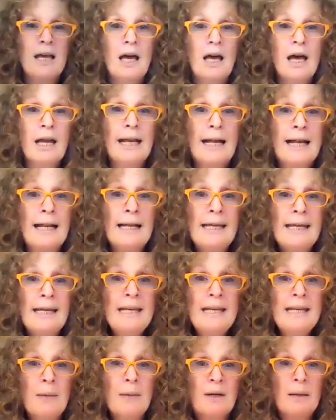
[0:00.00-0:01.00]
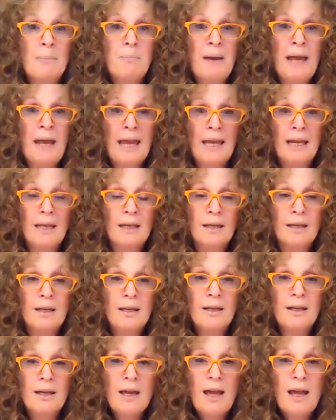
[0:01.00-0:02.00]
a cleanup campaign,
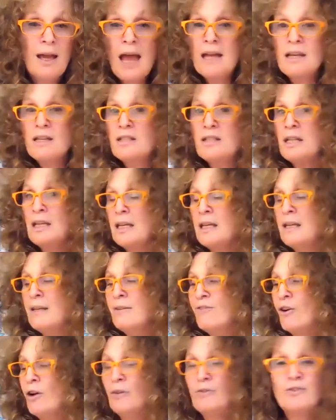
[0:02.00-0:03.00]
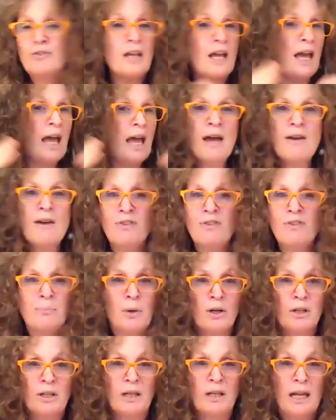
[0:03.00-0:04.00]
and she involves
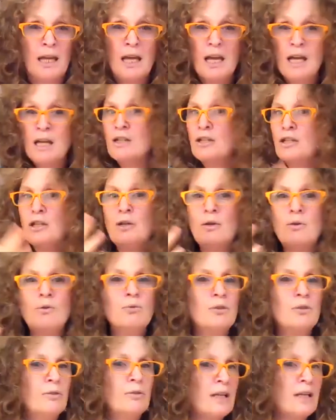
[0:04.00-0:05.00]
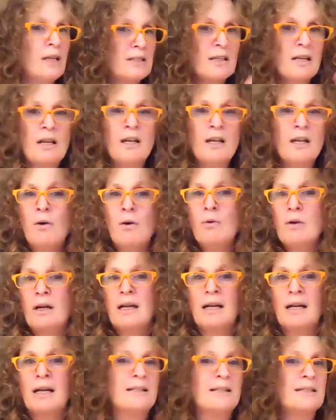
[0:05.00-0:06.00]
everybody, tourists,
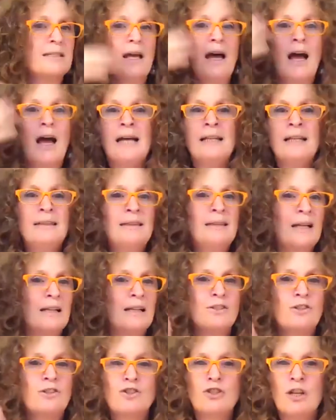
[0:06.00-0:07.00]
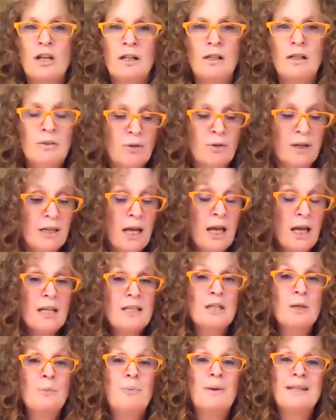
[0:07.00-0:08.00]
locals, adults, children,
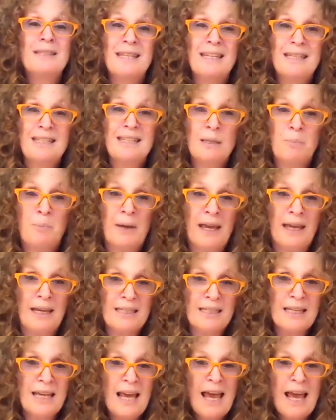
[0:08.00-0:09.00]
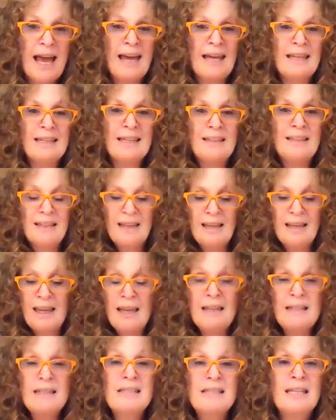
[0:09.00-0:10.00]
to participate. And
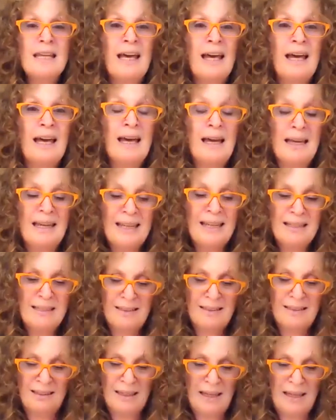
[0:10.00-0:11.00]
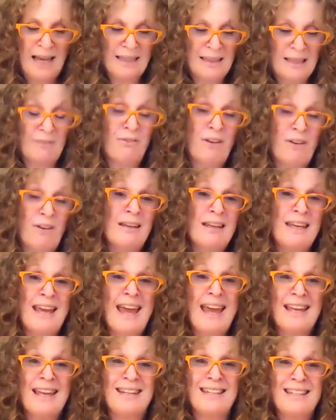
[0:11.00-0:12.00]
at the very
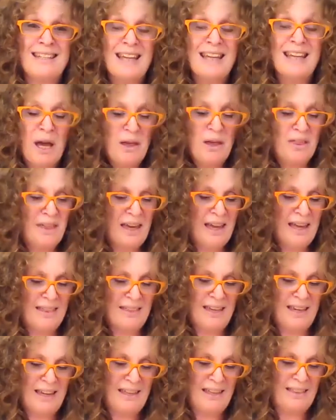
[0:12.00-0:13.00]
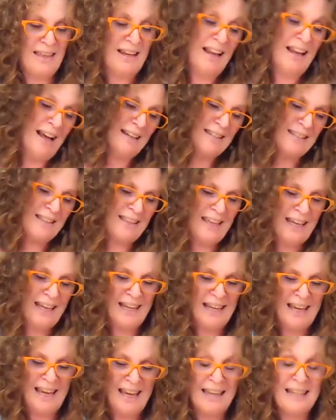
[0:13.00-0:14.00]
end, the last
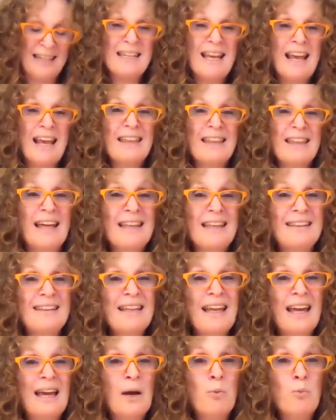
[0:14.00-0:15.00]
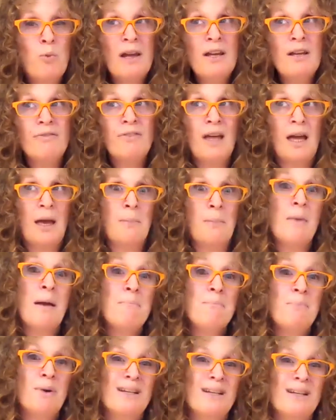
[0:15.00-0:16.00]
thing is that one of the
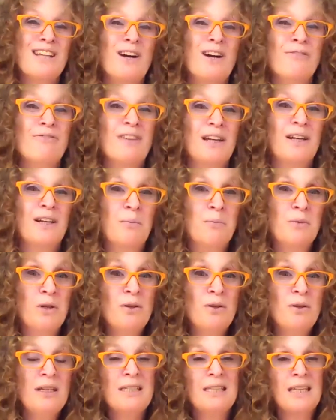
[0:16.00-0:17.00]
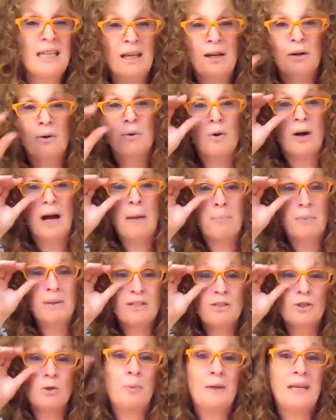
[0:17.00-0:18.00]
members of the community, who
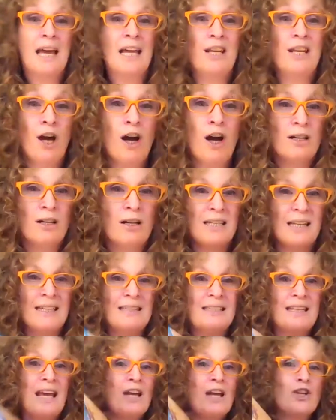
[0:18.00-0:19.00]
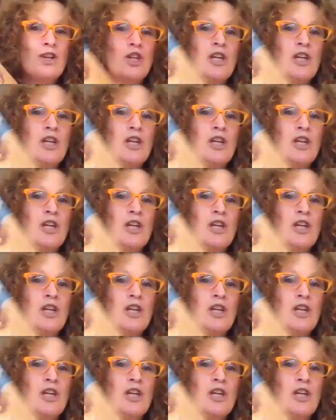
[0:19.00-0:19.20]
happens to be an artist, she